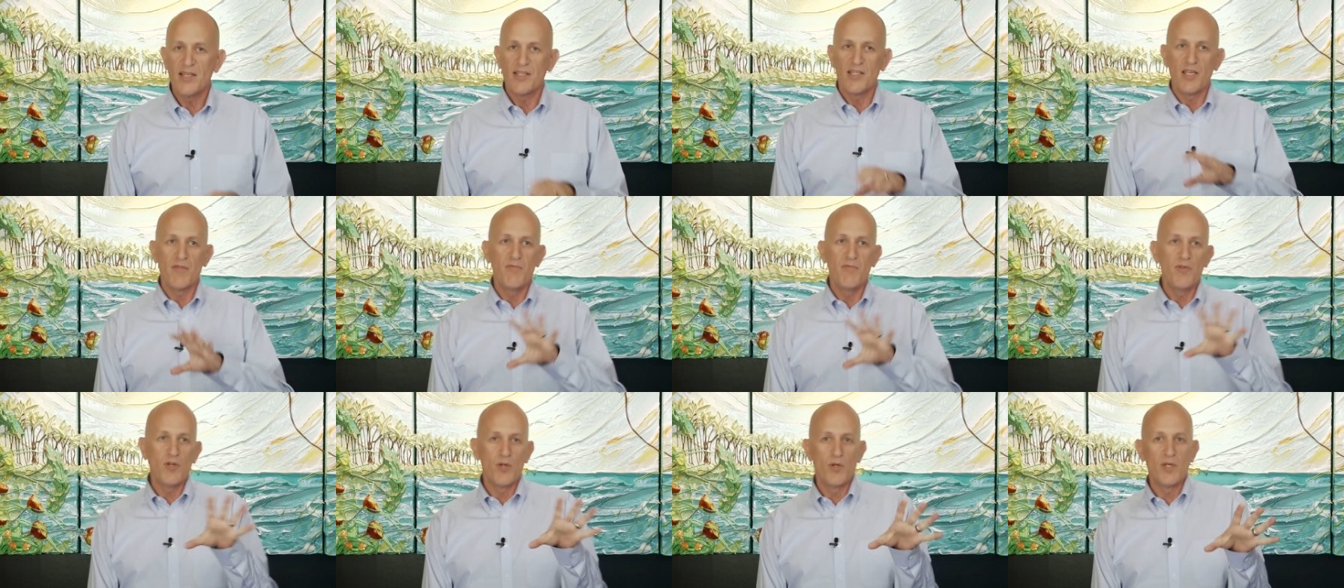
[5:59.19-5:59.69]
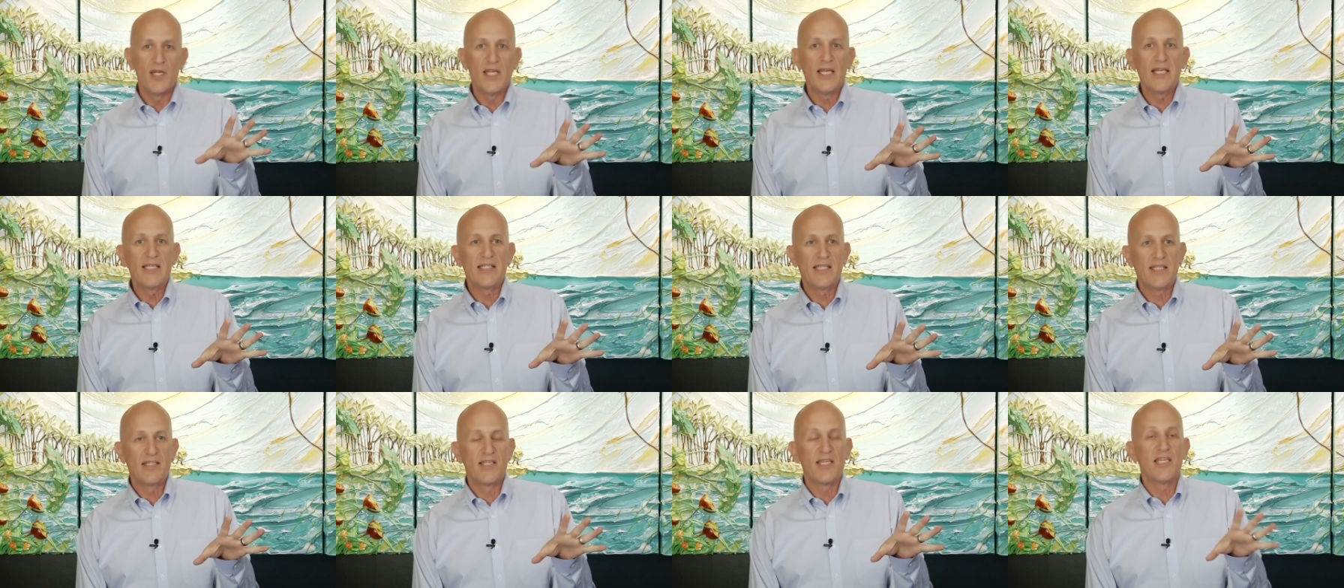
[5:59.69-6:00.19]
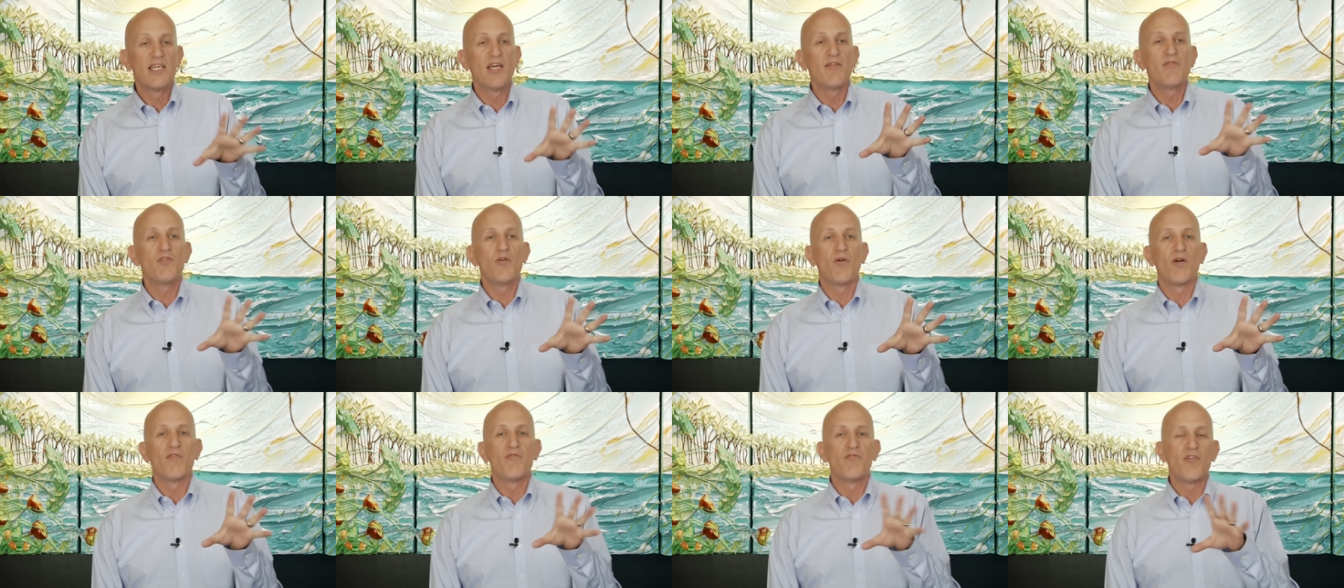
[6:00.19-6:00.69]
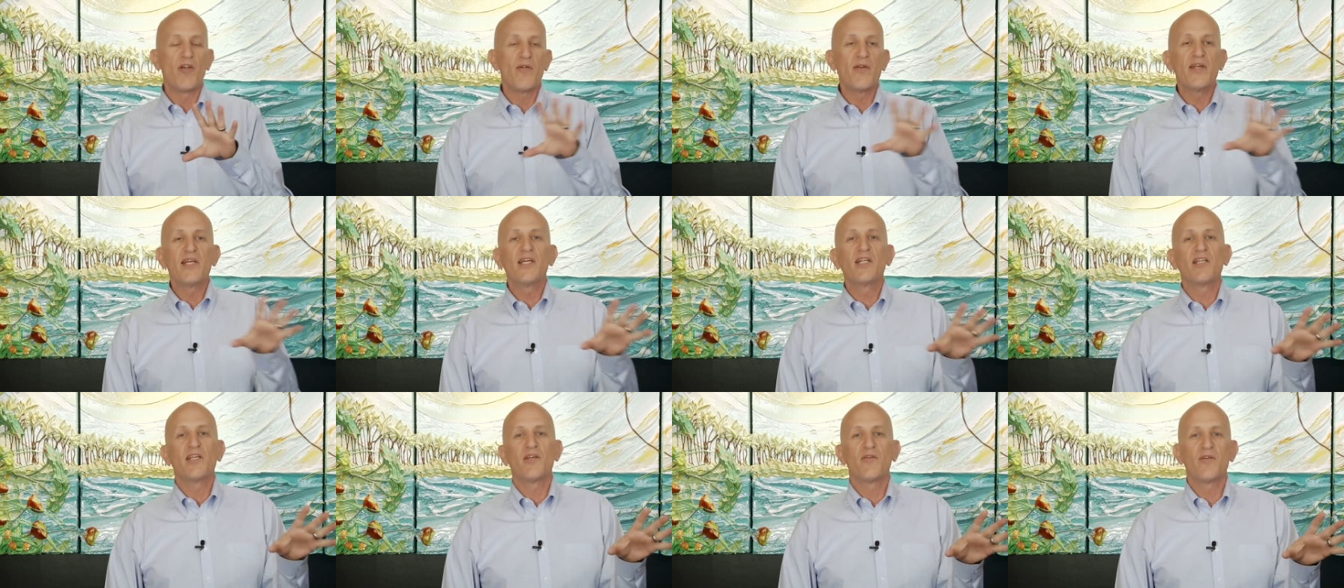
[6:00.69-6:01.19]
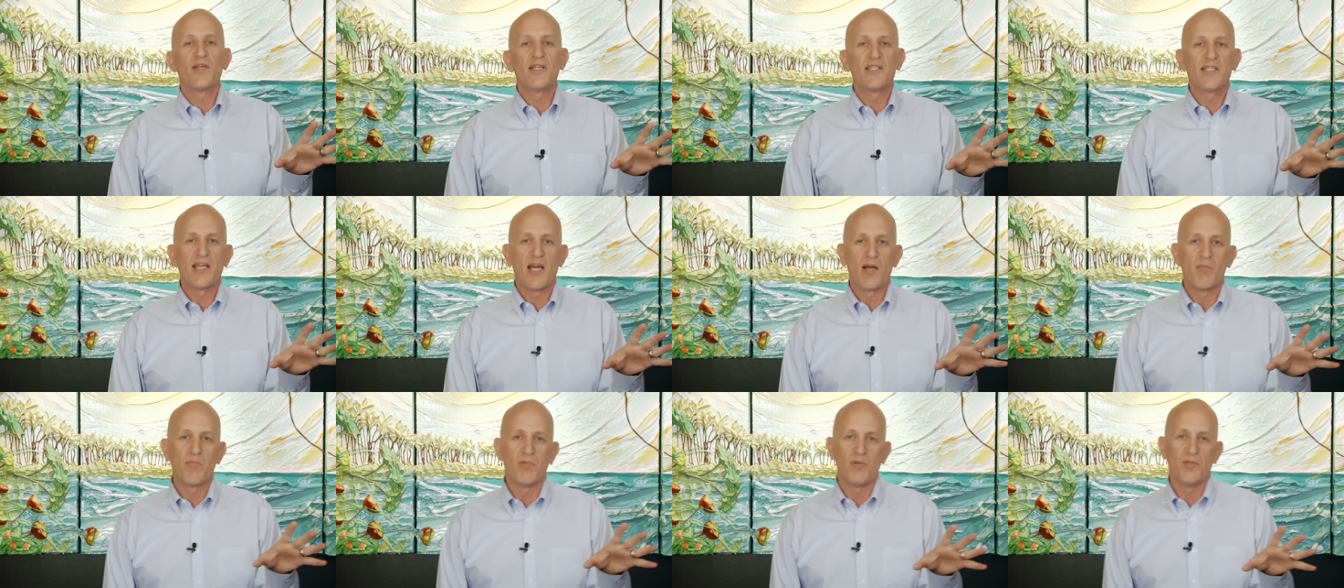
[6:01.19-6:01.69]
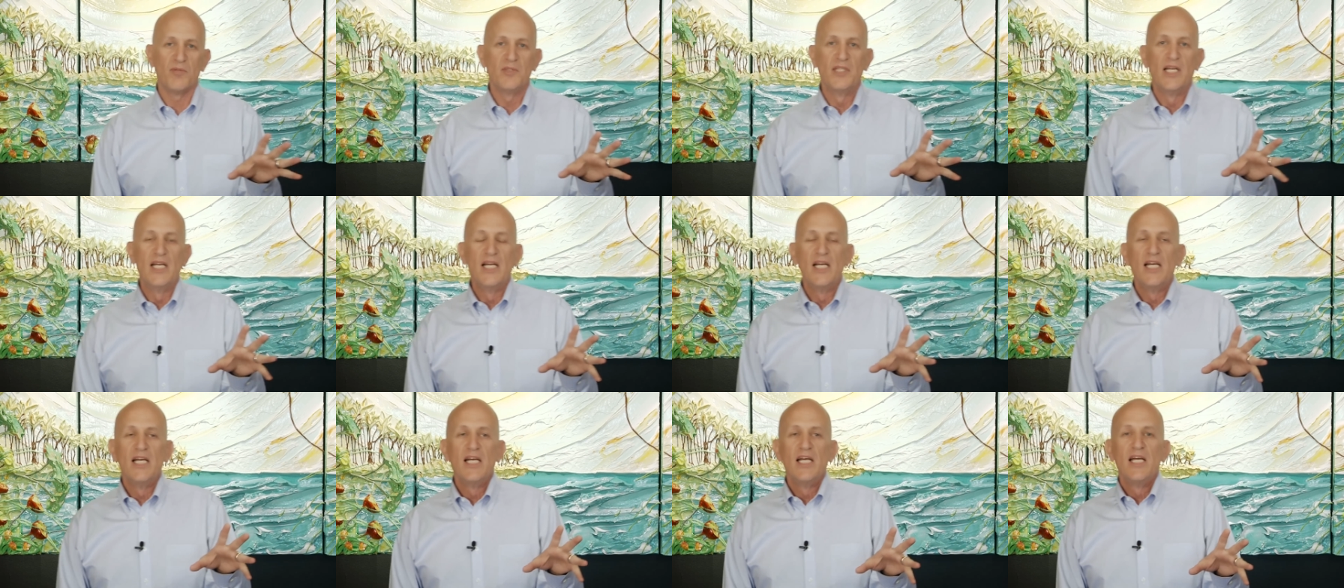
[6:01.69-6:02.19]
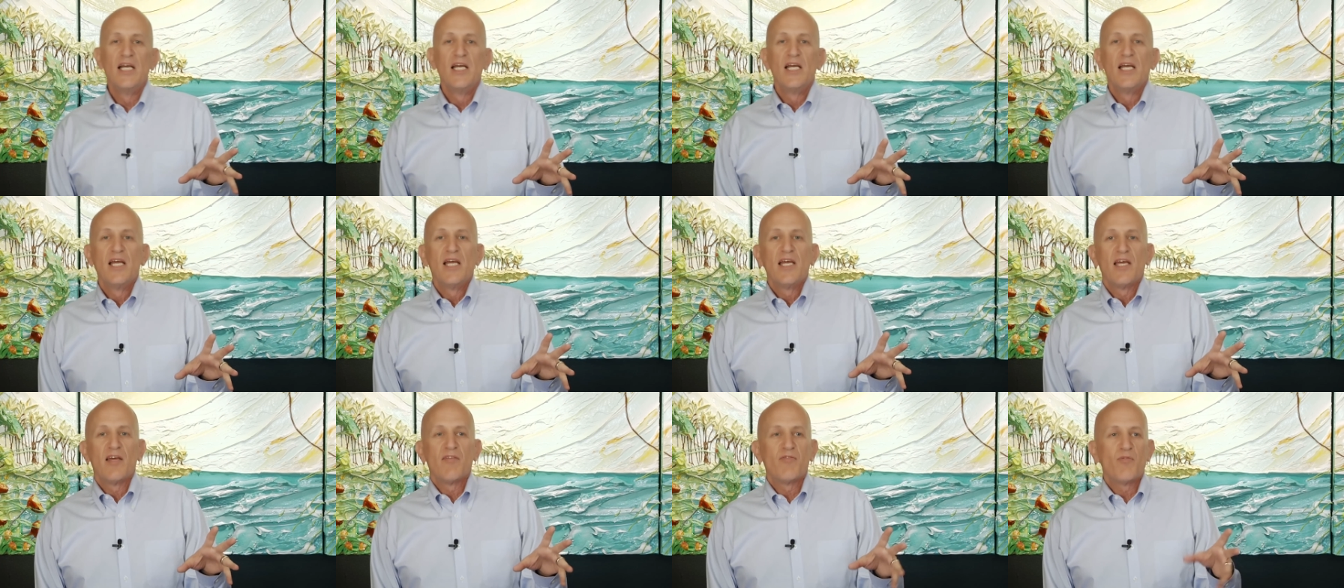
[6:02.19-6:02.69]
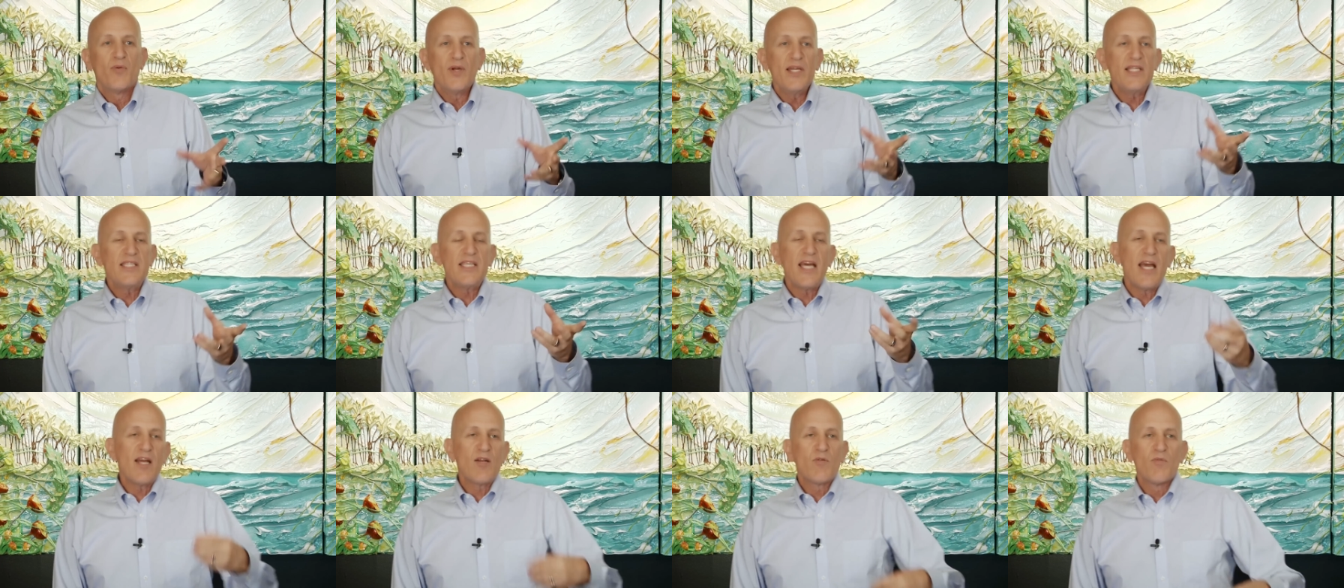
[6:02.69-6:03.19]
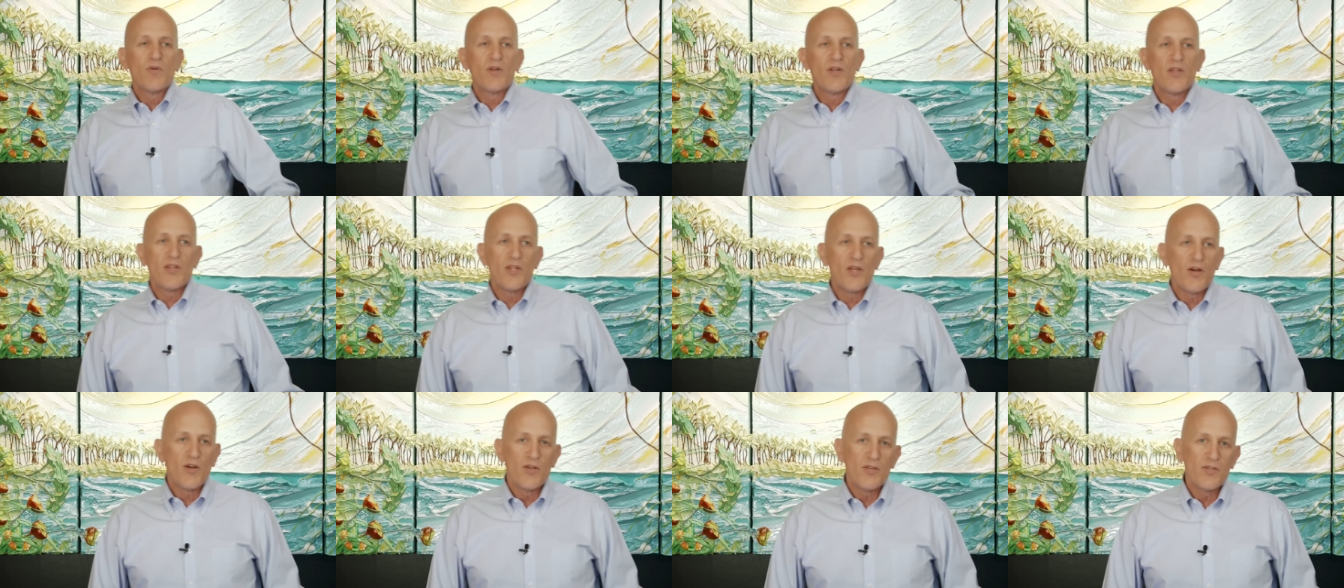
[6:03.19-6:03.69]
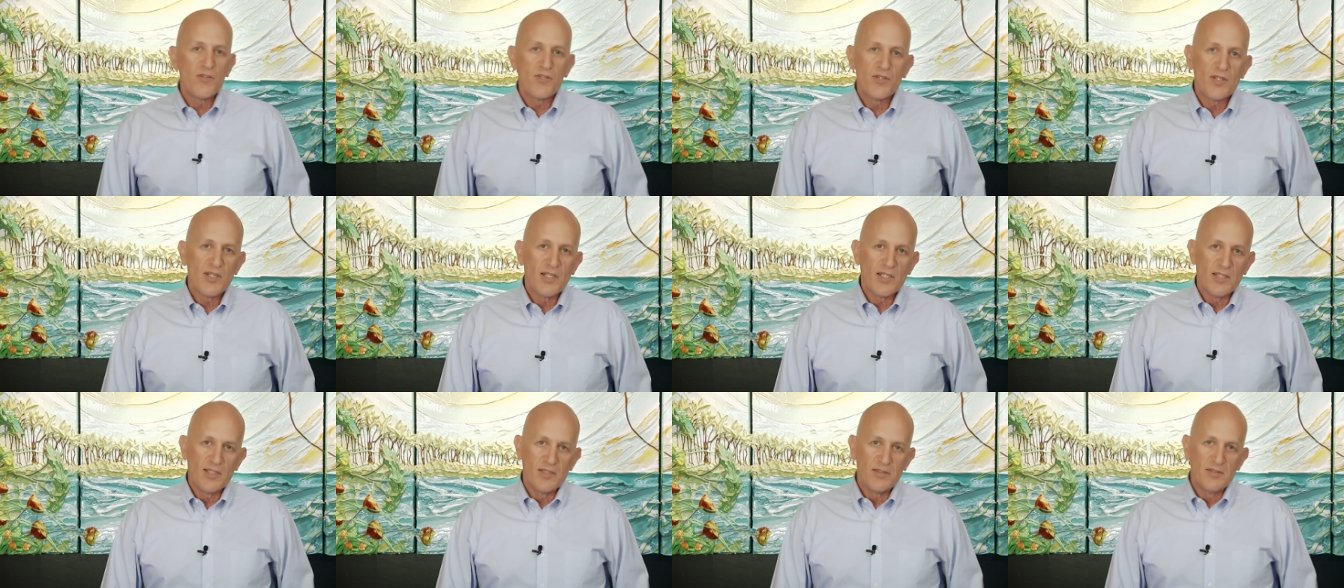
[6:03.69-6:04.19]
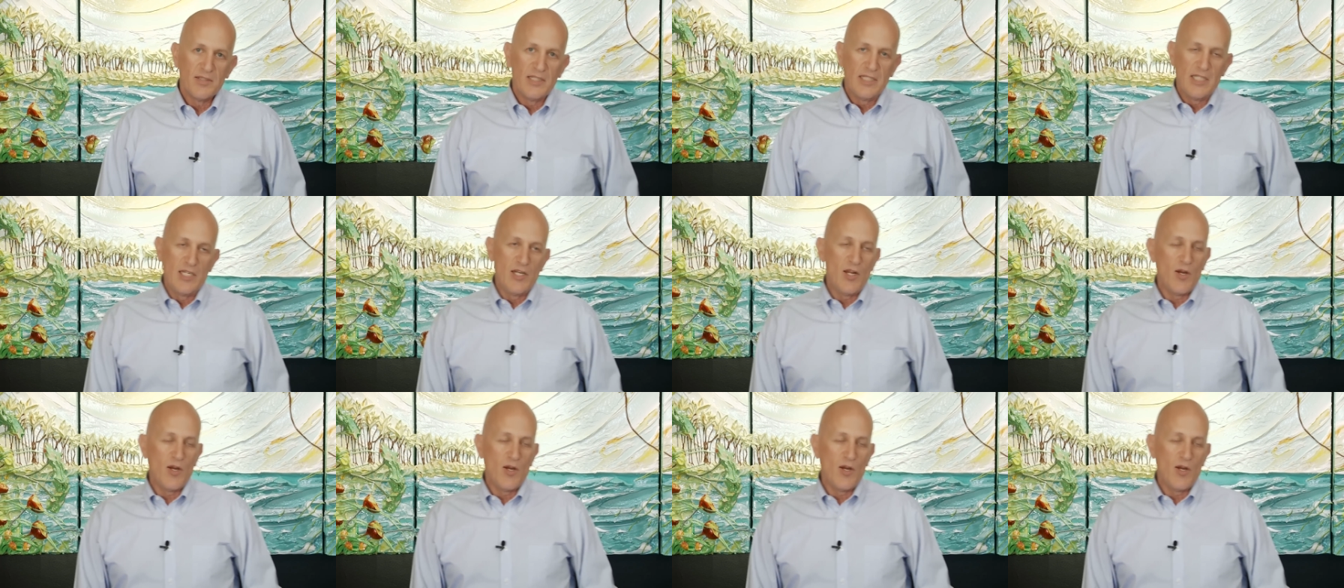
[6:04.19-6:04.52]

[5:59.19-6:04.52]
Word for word: To give, you a very clear example, if we take one of those you